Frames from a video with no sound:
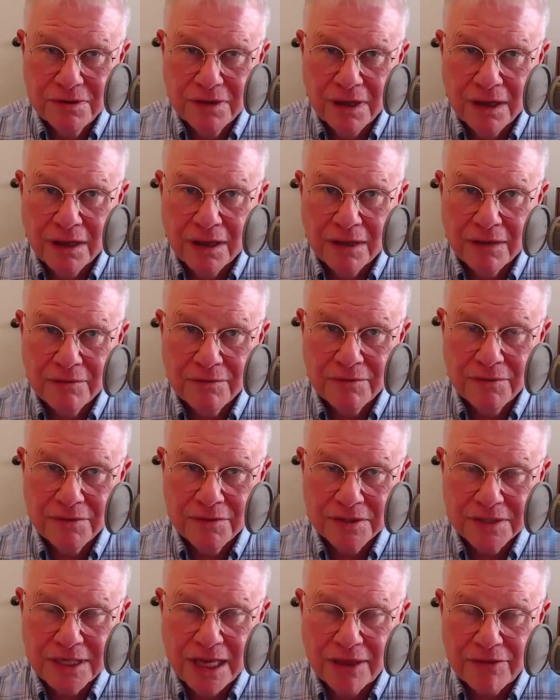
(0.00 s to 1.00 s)
uh,
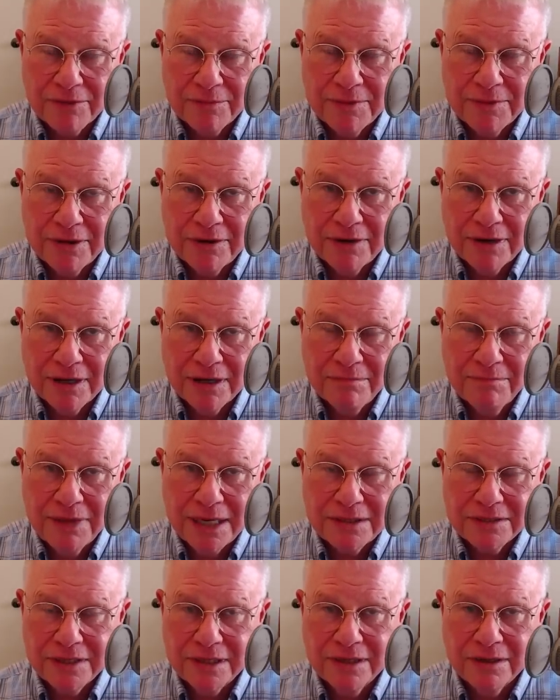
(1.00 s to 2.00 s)
South America and
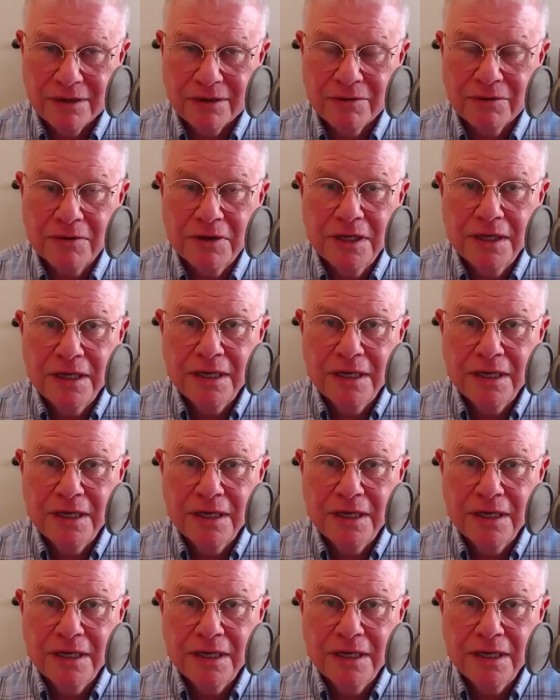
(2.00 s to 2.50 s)
Mexico,